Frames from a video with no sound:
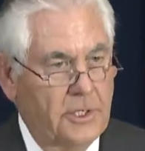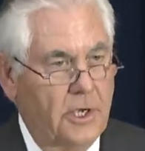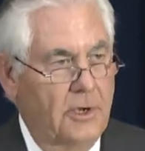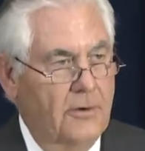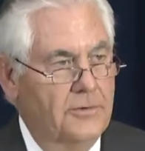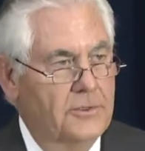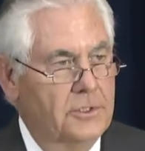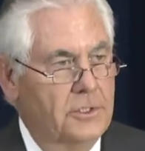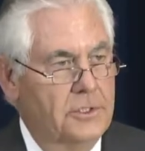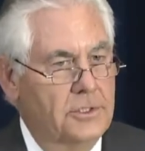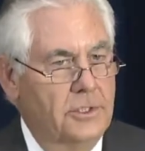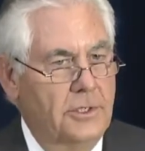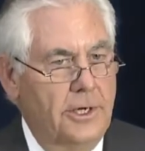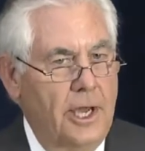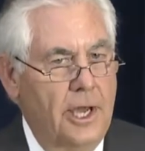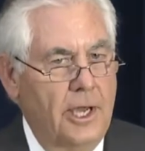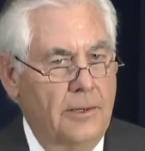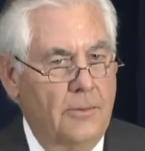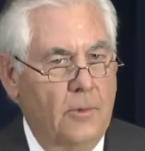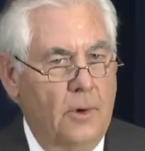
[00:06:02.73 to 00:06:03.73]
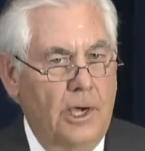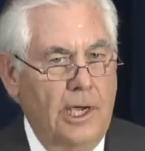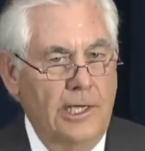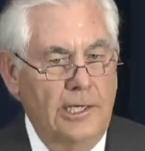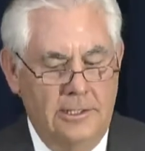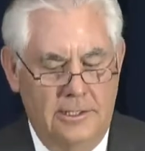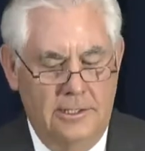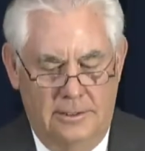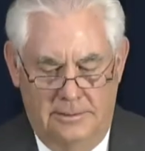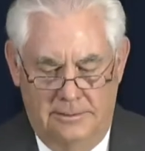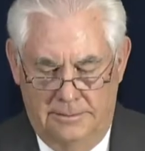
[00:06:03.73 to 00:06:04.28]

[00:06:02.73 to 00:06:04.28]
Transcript: officers are non-white.